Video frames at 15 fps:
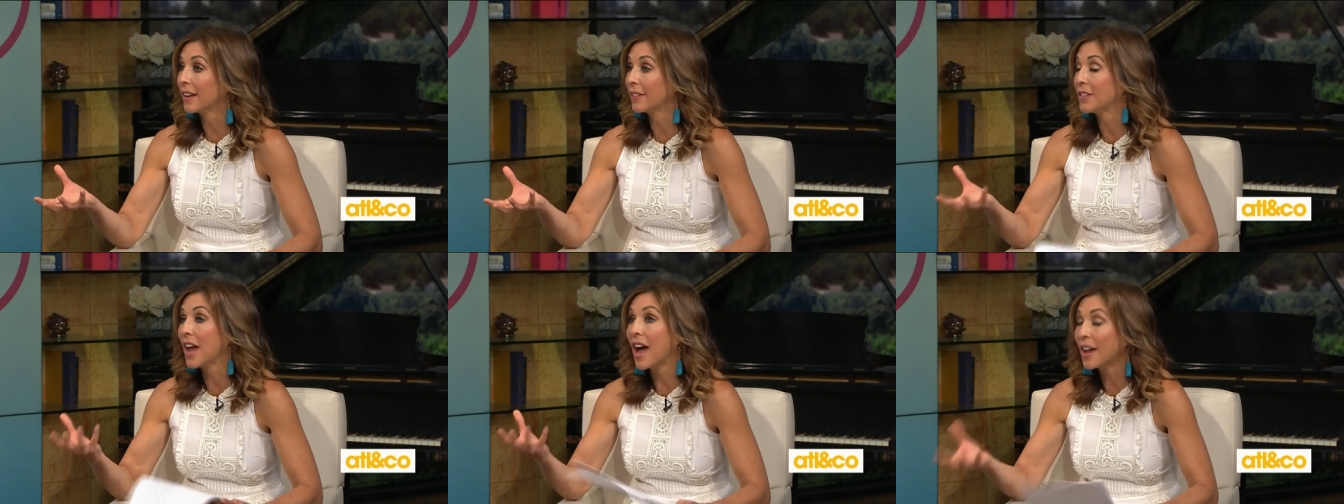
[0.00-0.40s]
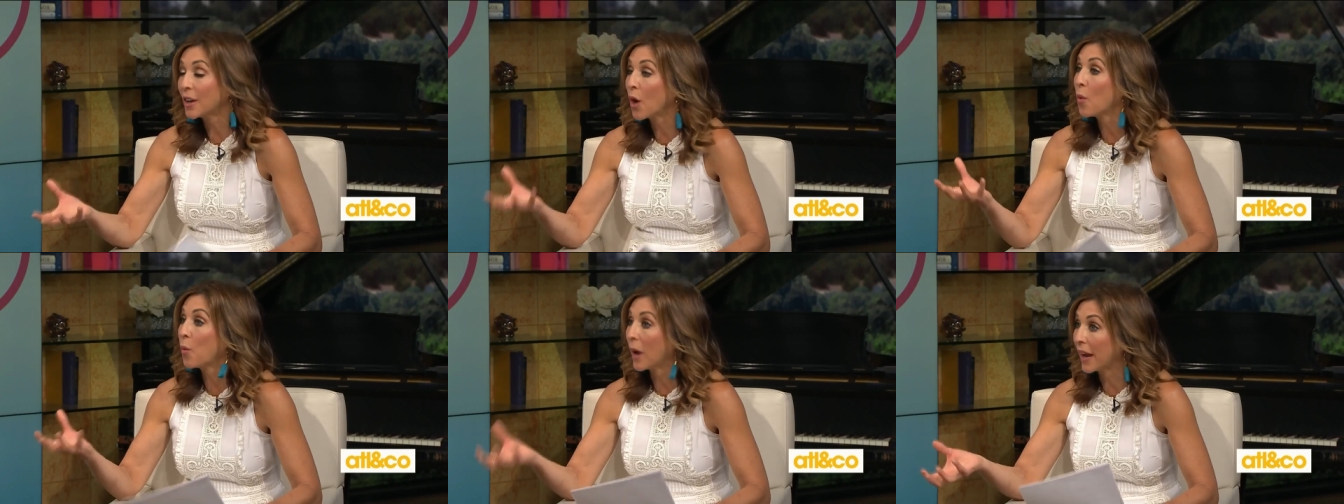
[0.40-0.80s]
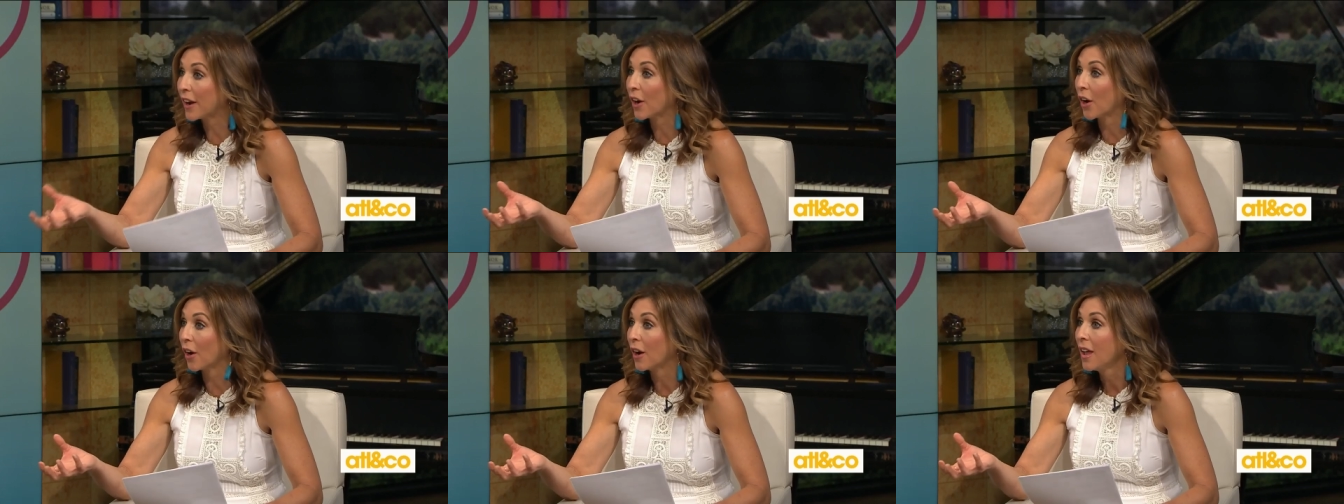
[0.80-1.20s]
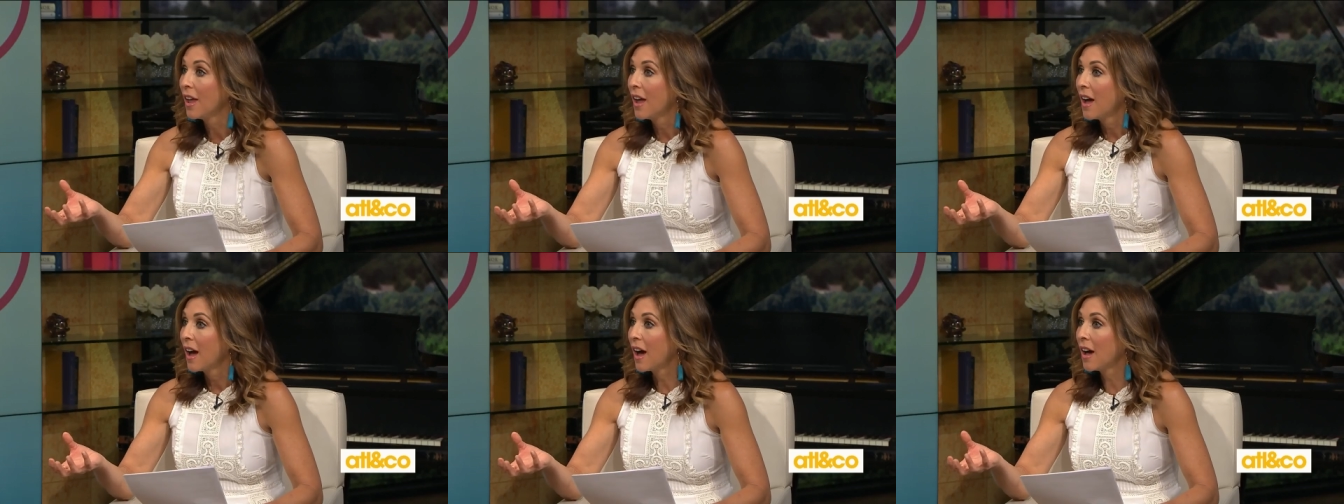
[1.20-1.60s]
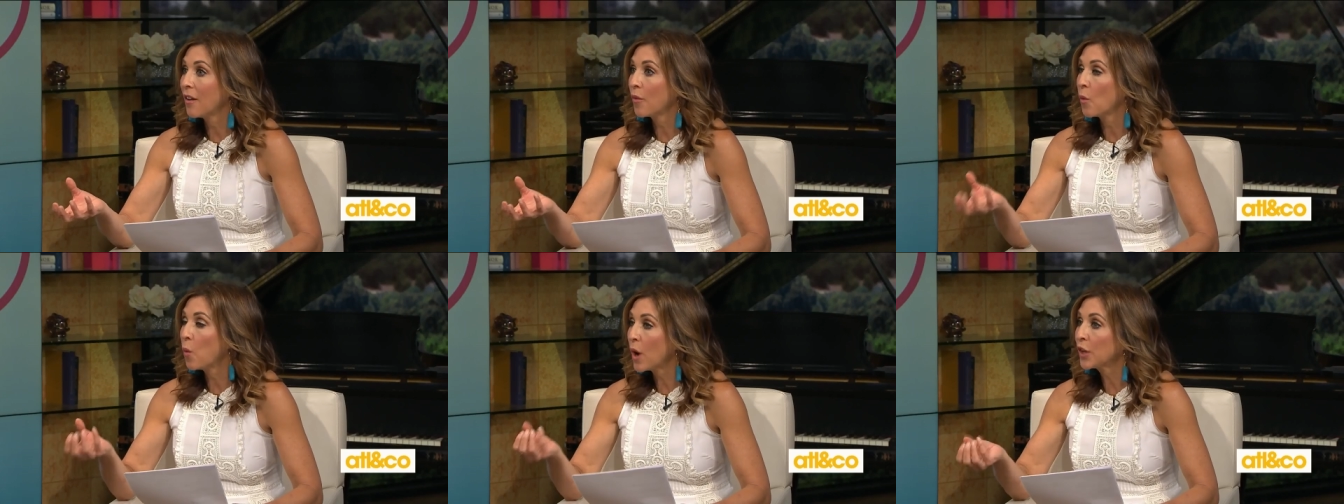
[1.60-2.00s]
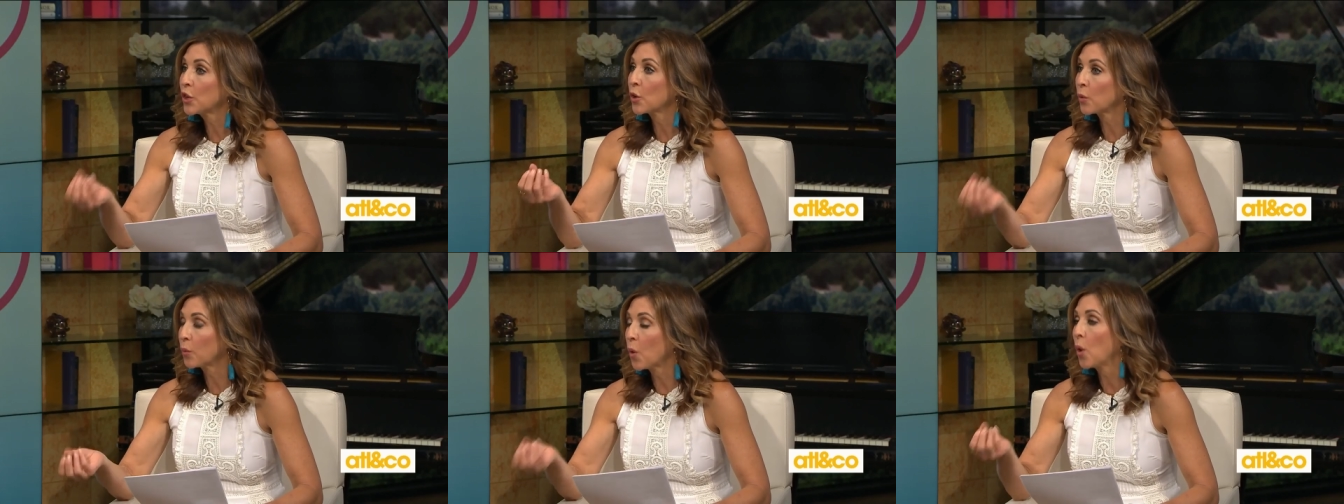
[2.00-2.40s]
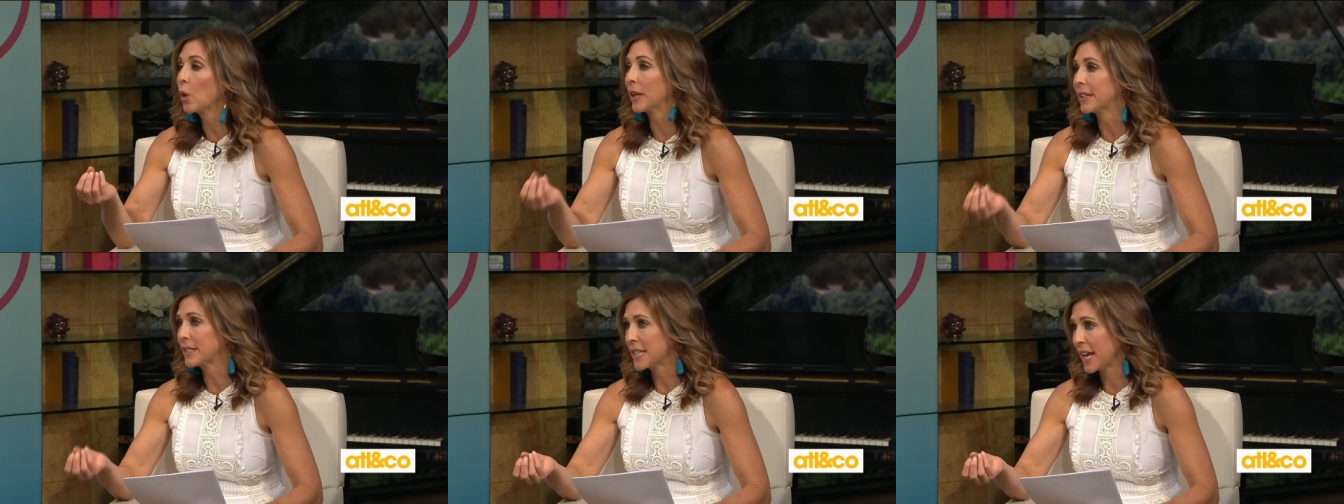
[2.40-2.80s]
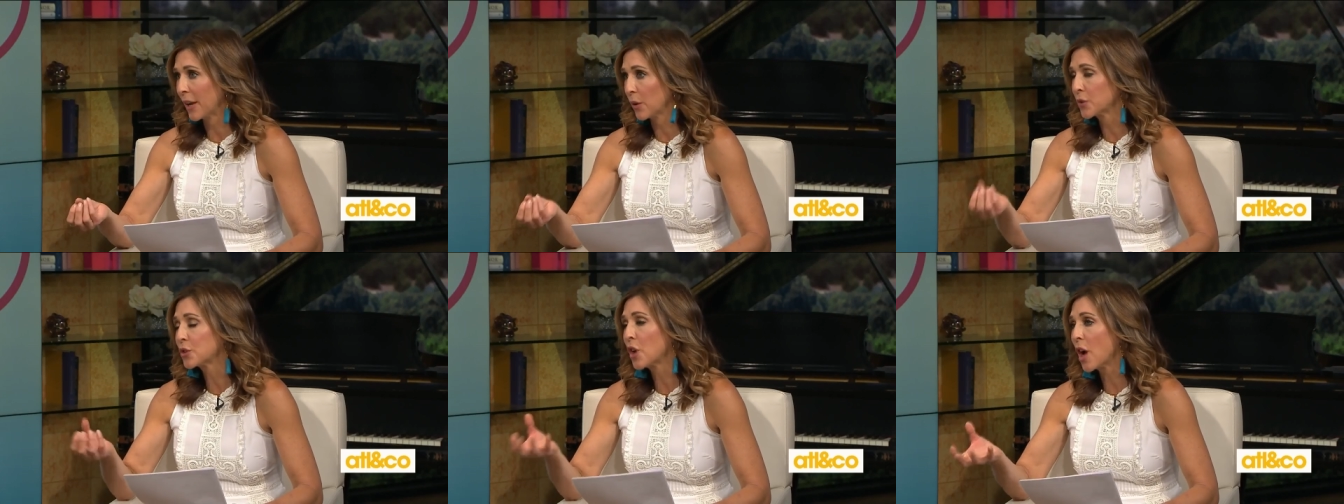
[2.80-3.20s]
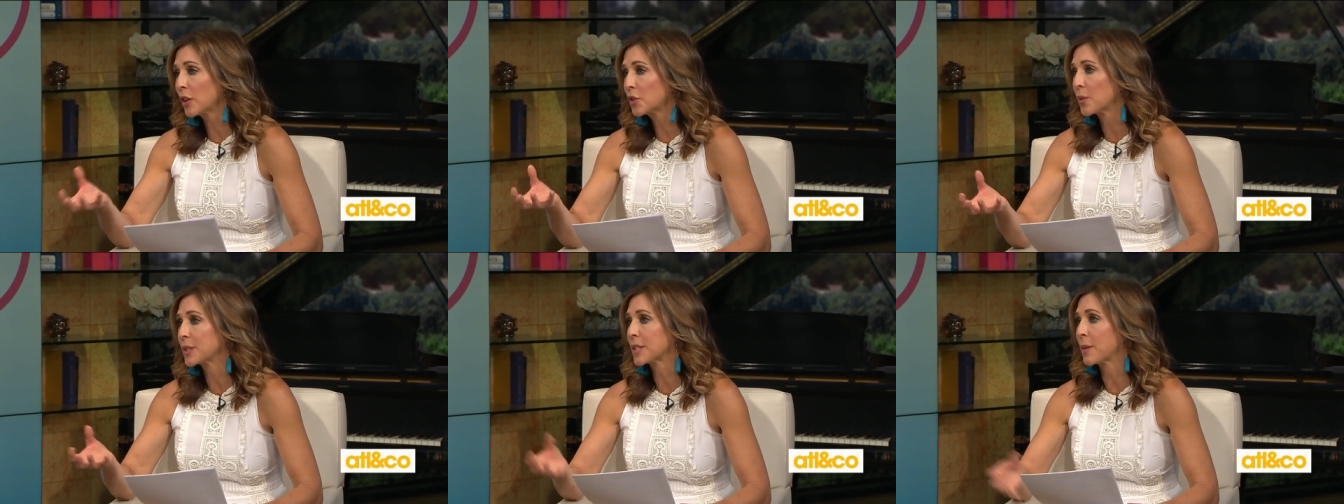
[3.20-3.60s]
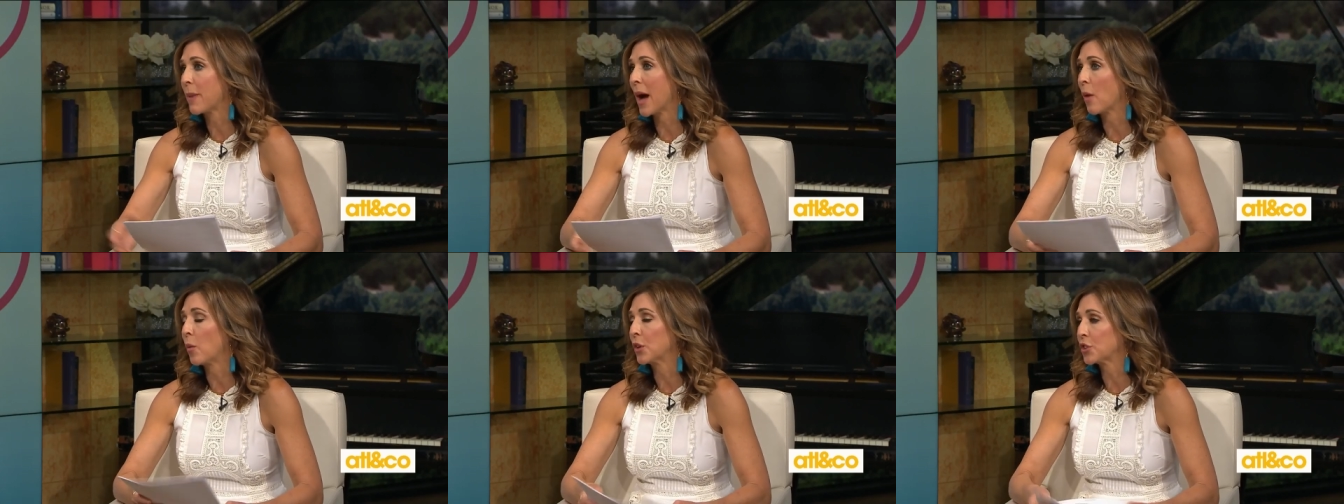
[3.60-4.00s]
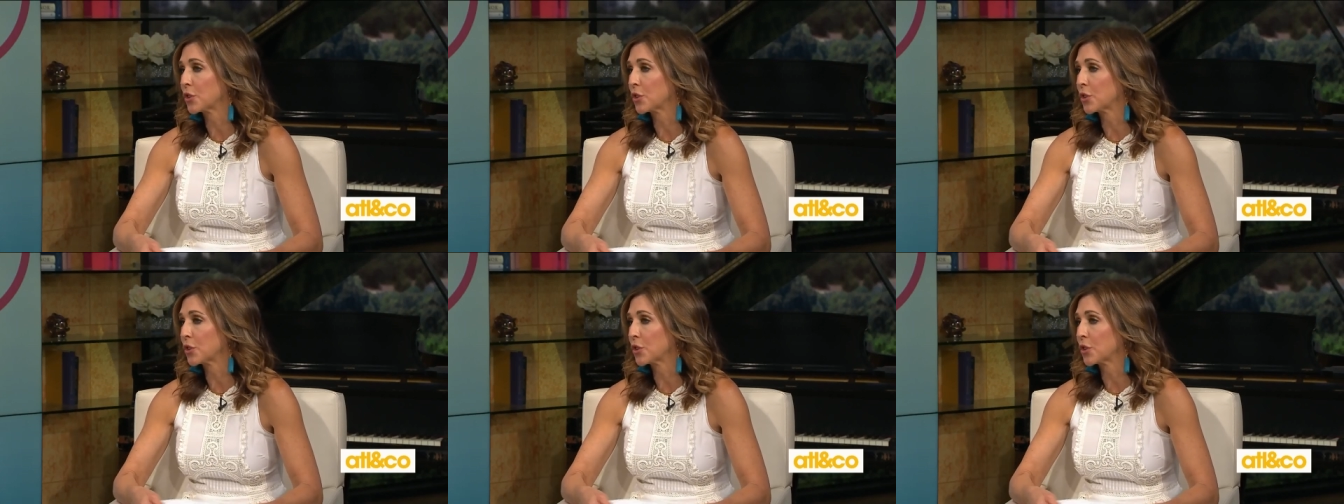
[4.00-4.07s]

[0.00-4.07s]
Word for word: not aware of what your role entails, talk to us about what